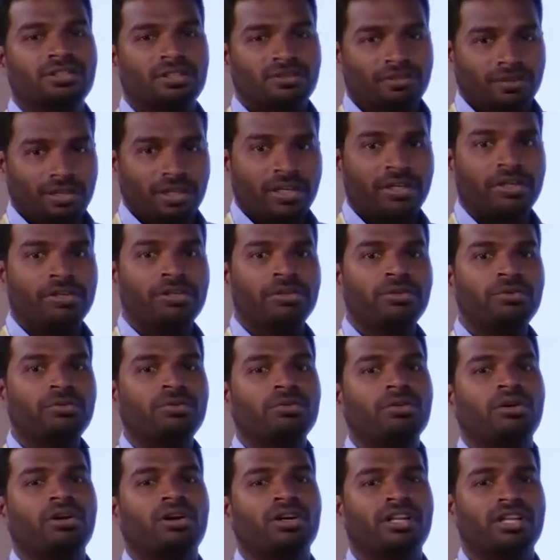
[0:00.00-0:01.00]
of a new
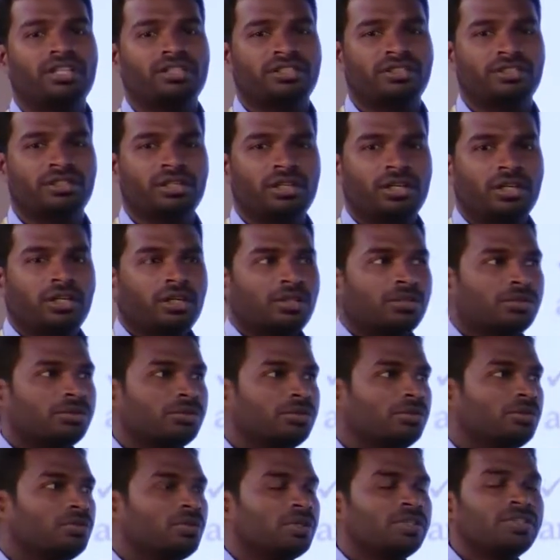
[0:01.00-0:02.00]
knowledge.
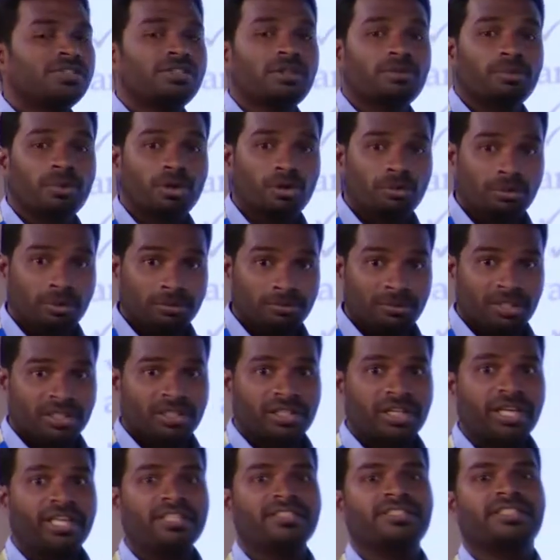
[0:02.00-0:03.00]
So once the problem that
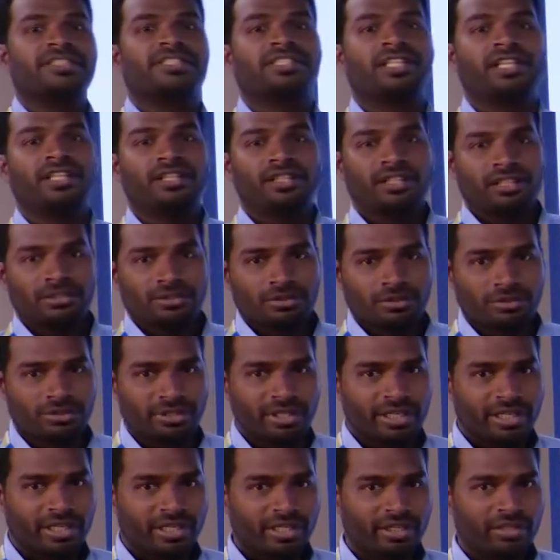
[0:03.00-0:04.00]
are existing in the
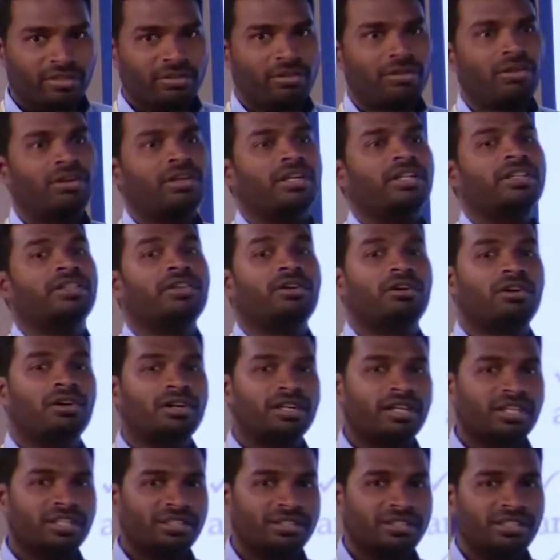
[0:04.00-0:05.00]
society or in the
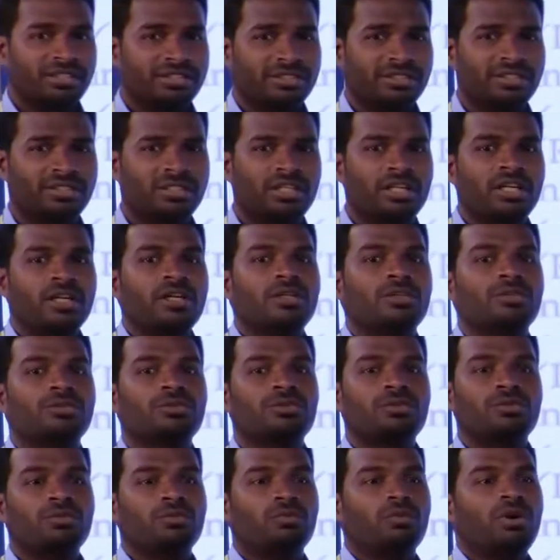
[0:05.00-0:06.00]
organization,
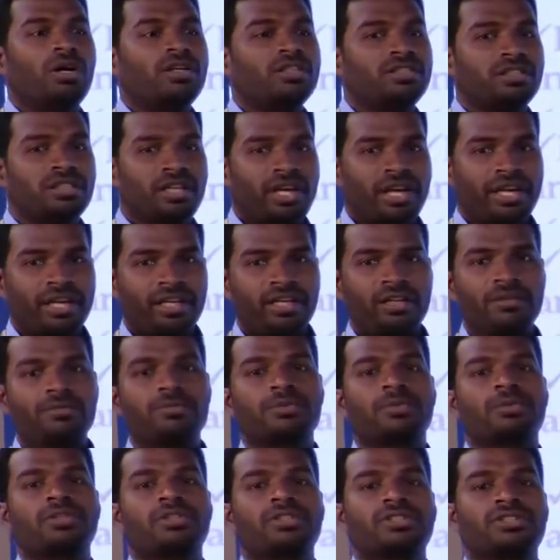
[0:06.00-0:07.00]
so what kind of
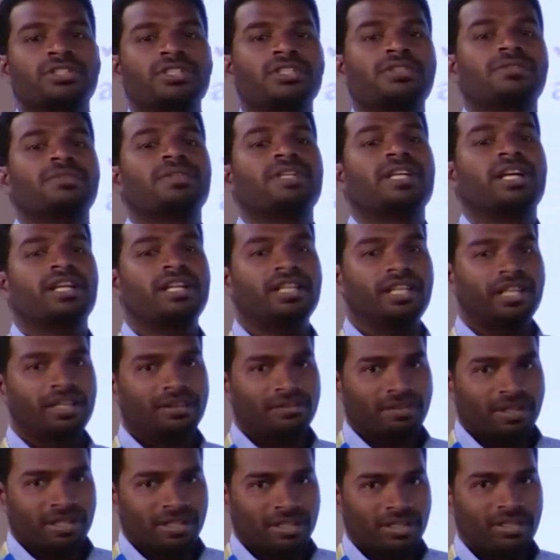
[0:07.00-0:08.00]
solutions we can
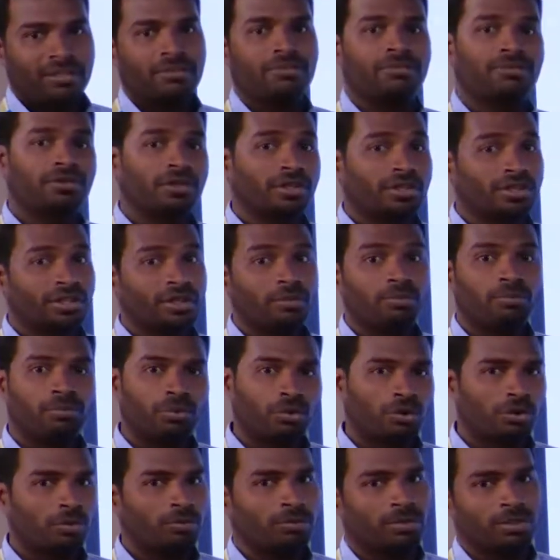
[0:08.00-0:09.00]
given for the
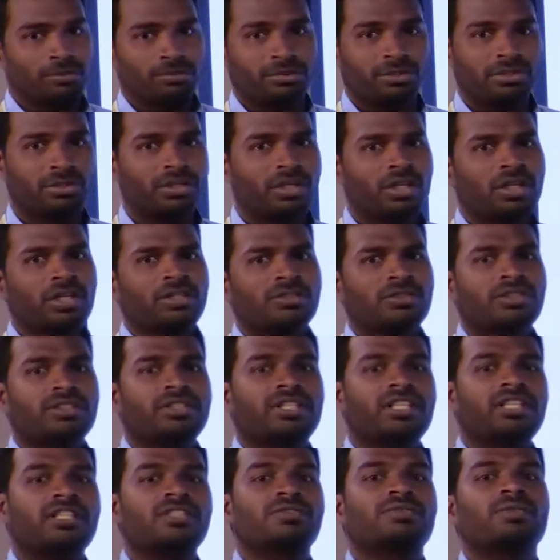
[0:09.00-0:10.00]
problems. So
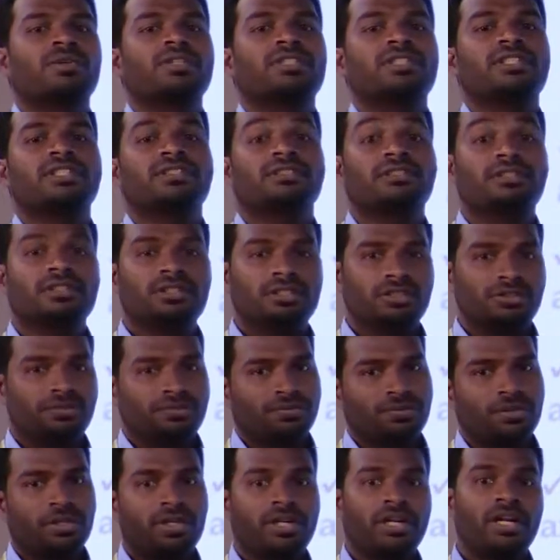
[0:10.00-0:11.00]
that is what the search
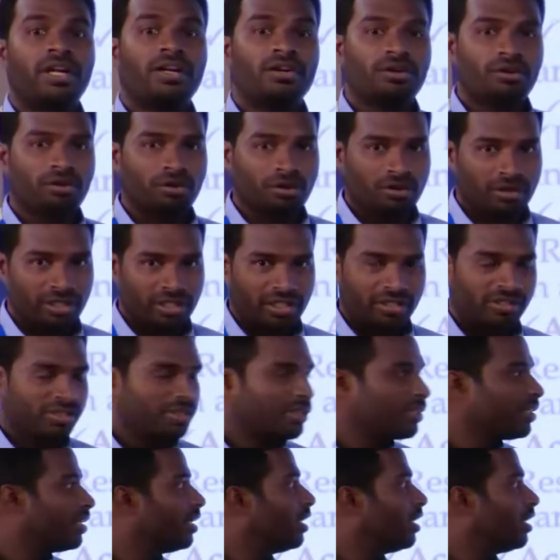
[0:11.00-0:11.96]
for knowledge,